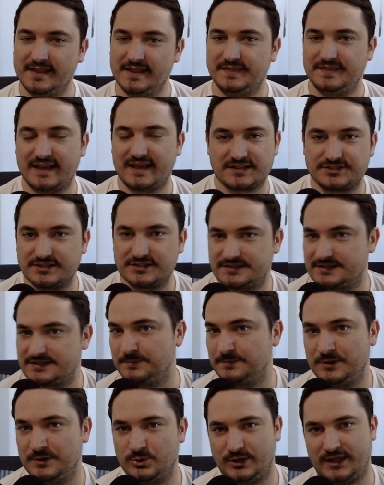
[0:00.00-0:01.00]
That's just
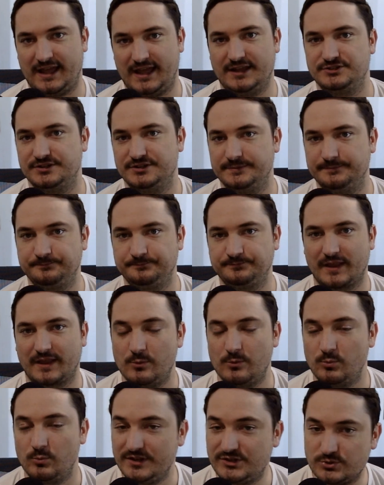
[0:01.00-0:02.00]
communication.
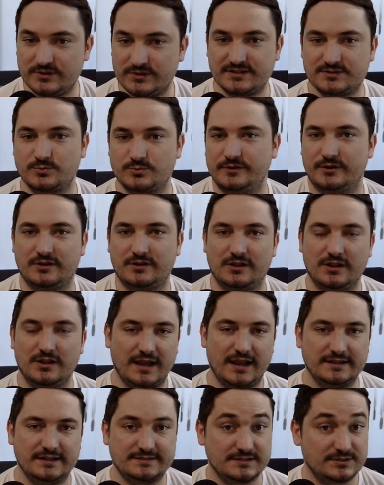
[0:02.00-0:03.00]
And we do this with our
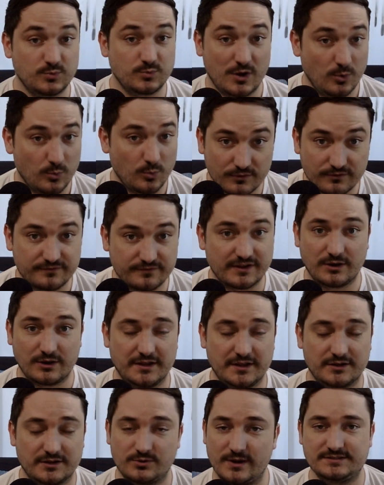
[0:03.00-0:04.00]
clients as well. We're
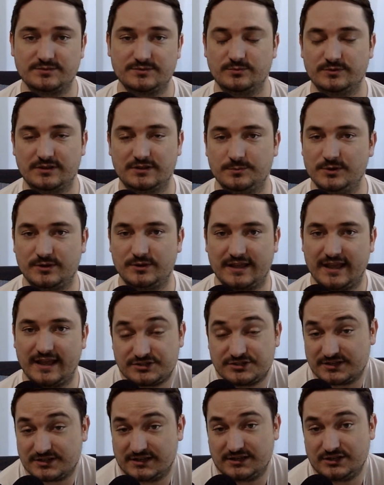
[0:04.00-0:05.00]
very aggressive with
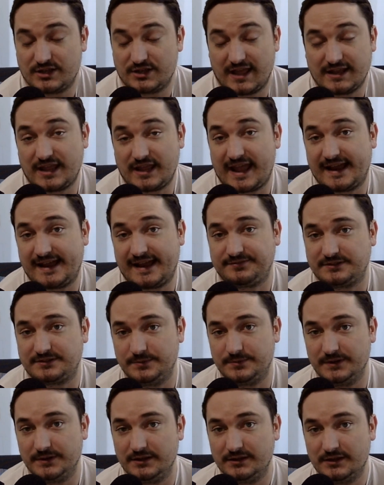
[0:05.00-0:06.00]
communication, and you have to
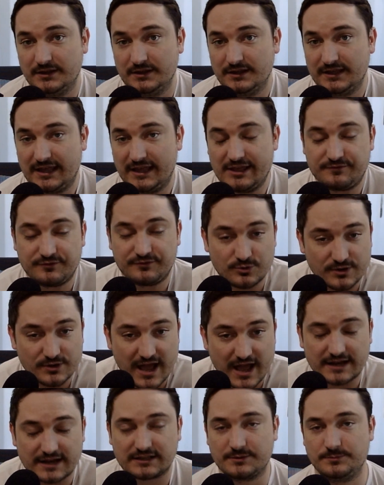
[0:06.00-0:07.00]
be. If you're
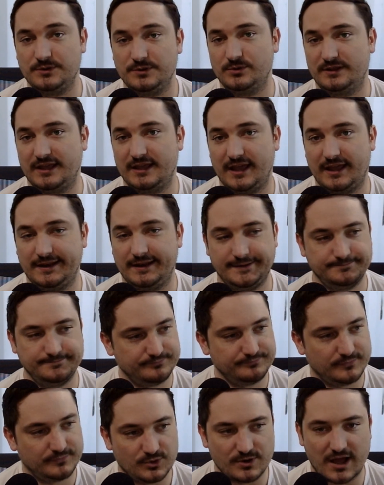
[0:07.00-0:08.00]
not communicating,
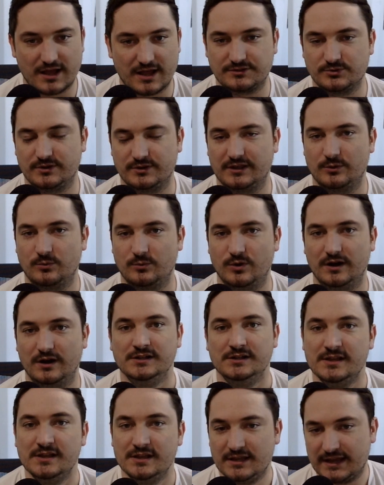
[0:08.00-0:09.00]
you're not doing it well.
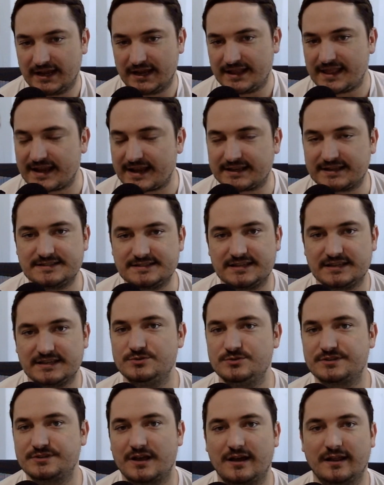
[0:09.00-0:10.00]
And that
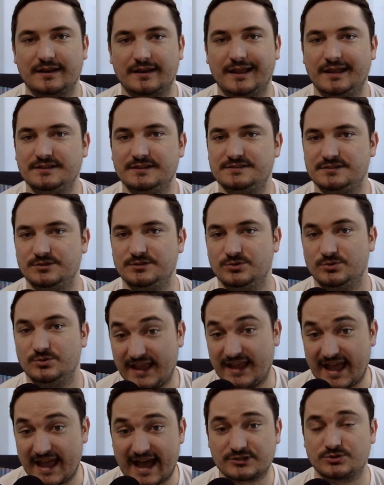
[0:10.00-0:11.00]
continues on into
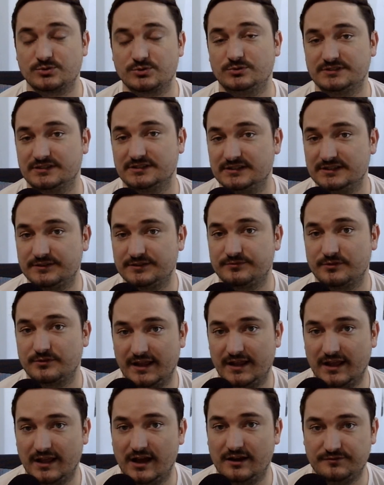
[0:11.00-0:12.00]
the actual
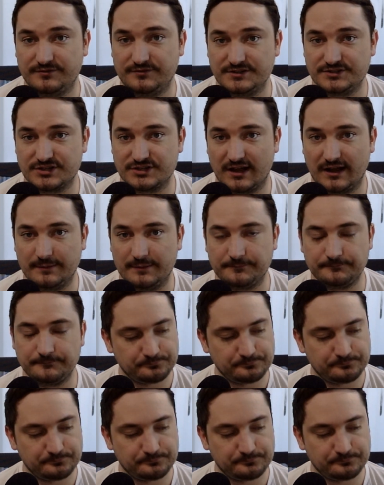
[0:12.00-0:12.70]
delivery of the job.